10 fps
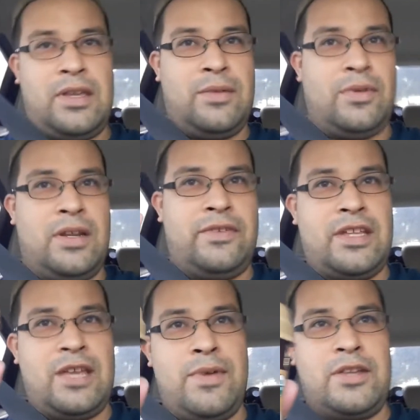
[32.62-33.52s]
money every
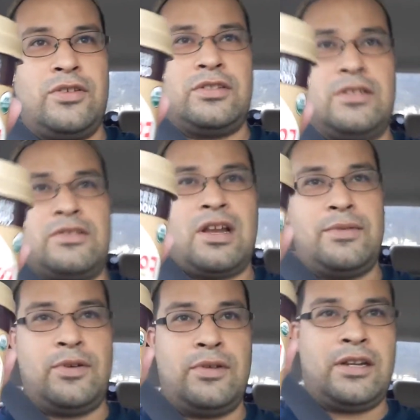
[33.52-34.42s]
day. Make sure to
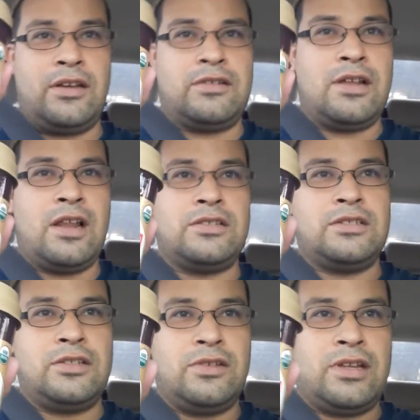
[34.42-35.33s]
subscribe, donate $100
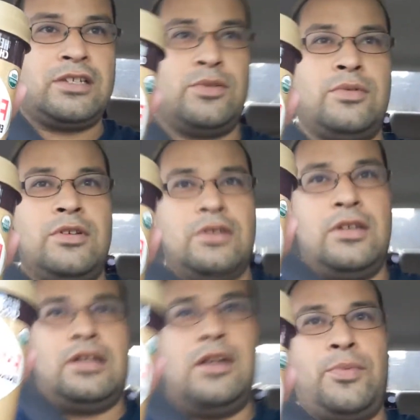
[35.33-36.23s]
in the
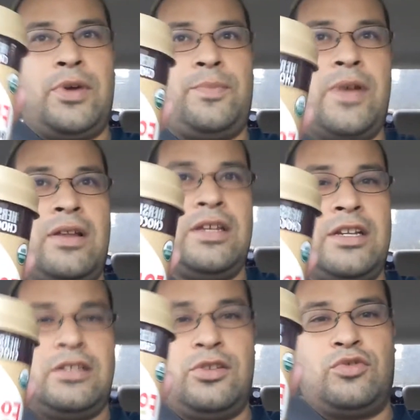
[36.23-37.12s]
donation uh, PayPal link
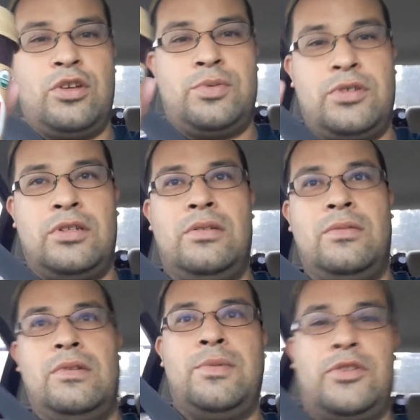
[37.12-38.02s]
in the
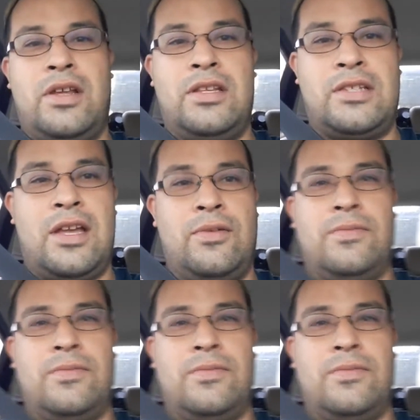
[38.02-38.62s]
description. Let me try this out.